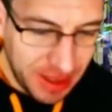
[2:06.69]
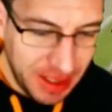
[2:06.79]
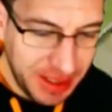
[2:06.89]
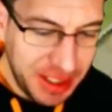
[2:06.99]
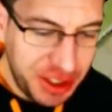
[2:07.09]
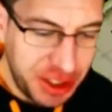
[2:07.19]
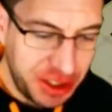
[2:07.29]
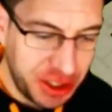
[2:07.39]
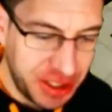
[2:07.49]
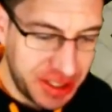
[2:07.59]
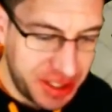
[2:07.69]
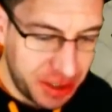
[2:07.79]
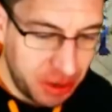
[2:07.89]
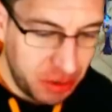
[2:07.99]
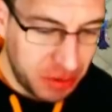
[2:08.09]
Lich is just
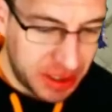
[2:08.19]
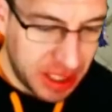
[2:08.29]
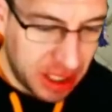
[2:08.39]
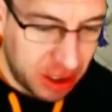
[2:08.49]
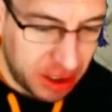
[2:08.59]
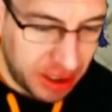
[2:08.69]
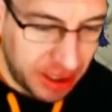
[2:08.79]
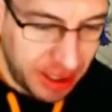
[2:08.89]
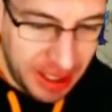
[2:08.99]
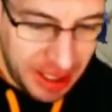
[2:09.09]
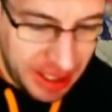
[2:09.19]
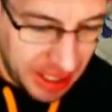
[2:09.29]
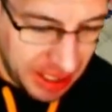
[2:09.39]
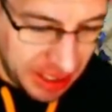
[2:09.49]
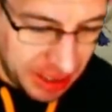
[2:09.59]
so darn
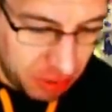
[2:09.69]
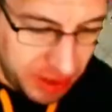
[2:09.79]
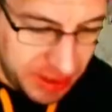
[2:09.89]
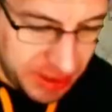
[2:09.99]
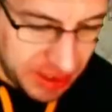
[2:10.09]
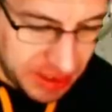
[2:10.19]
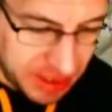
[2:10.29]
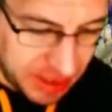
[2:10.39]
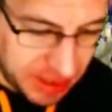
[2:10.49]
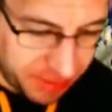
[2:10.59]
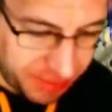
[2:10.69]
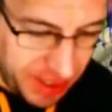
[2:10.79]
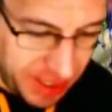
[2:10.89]
annoying to fight